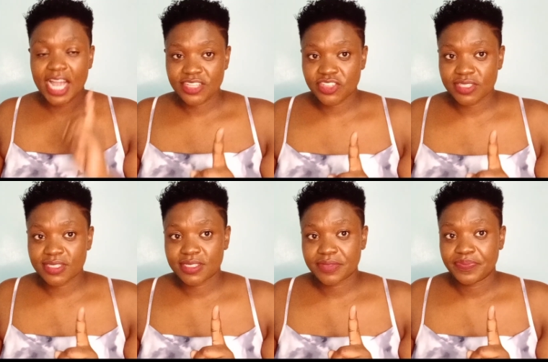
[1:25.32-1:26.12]

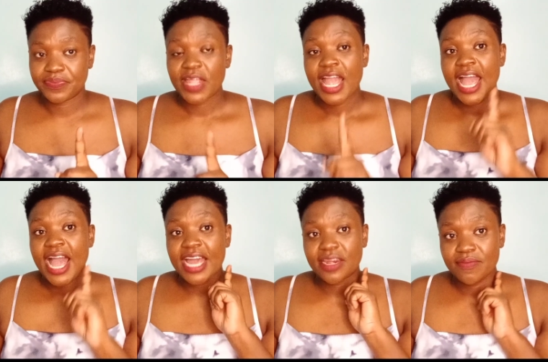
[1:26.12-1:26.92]
gadgets
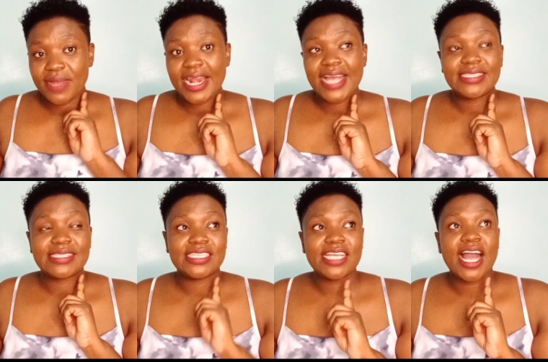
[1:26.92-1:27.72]
I remember
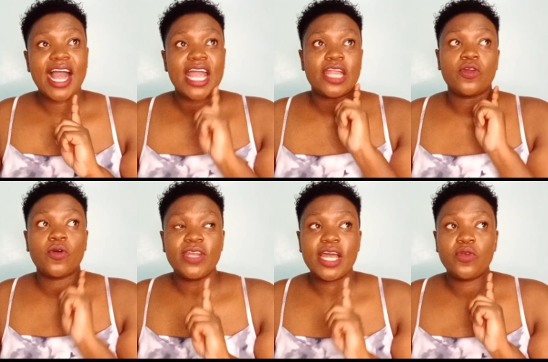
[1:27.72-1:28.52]
last year I had
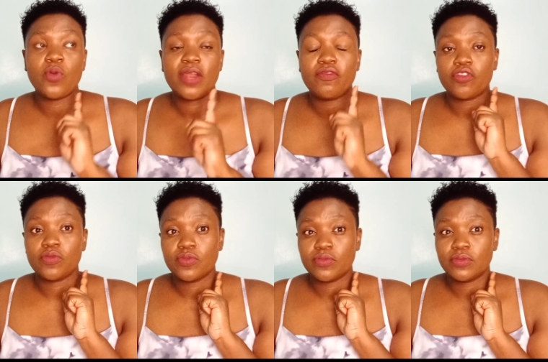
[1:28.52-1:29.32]
ordered one
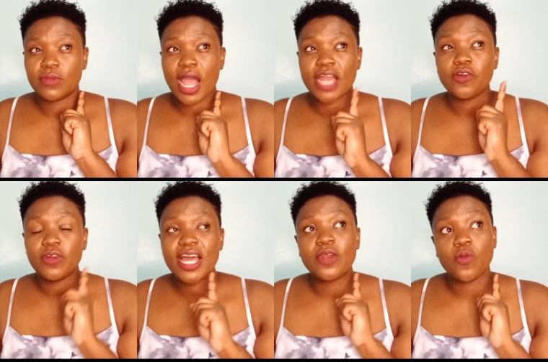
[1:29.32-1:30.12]
from, I had
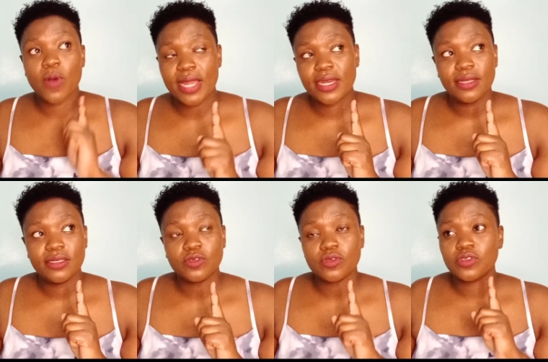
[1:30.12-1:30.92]
ordered one,
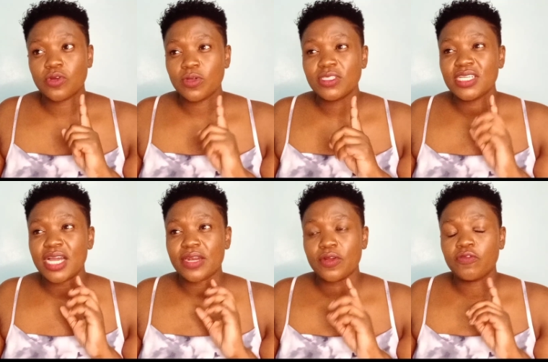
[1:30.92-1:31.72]
it was costing
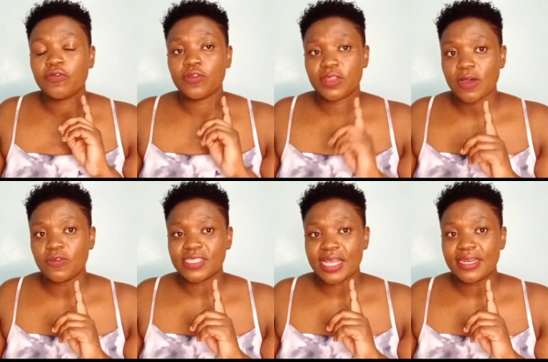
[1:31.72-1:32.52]
around
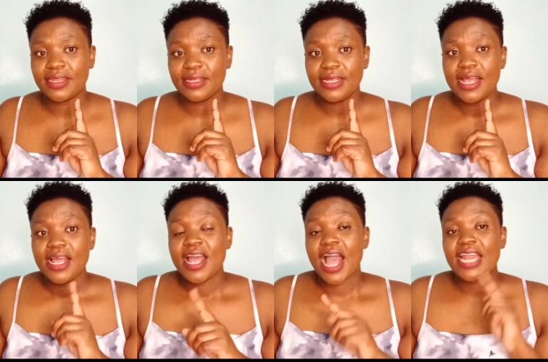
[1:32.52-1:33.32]
4,000
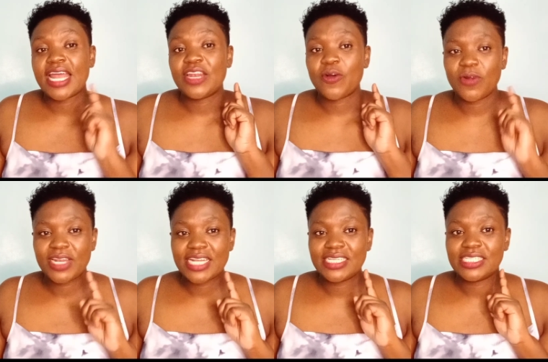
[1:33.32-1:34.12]
and I'd
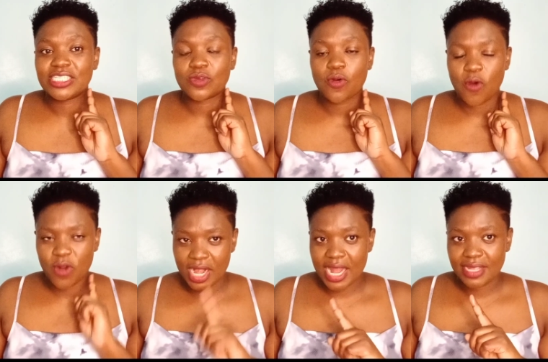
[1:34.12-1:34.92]
ordered it
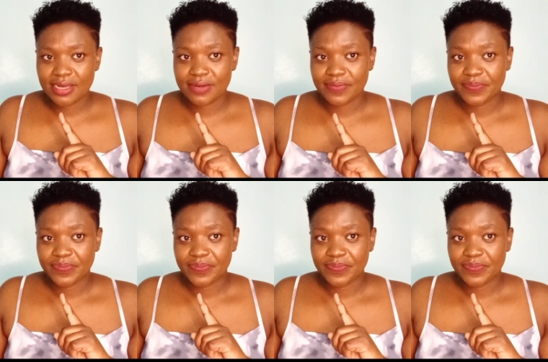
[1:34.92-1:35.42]
online.